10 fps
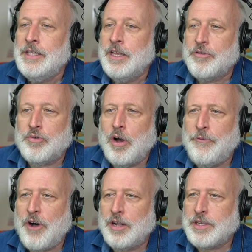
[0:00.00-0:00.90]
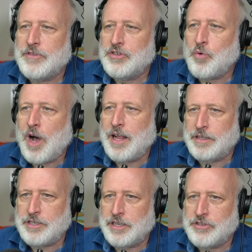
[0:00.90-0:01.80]
Through no fault of the
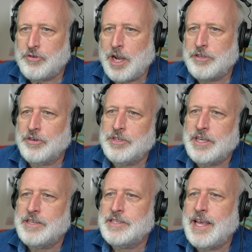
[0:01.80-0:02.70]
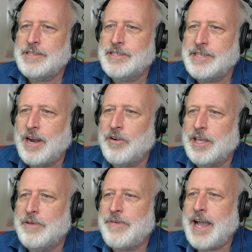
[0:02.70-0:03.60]
zoology instructors, it is
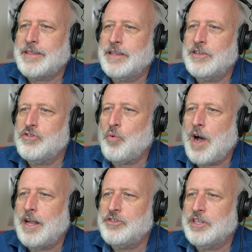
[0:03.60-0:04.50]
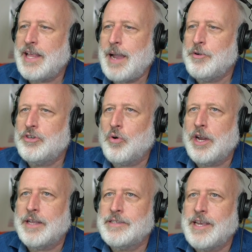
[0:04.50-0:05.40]
necessarily a fact that the zoology
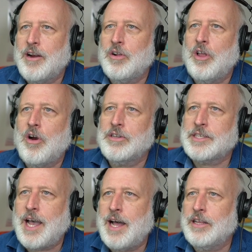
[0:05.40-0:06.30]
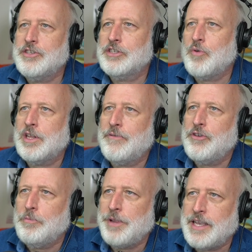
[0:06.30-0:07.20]
laboratory at Sarah Lawrence College is one of the
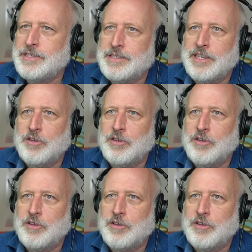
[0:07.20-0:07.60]
few places in the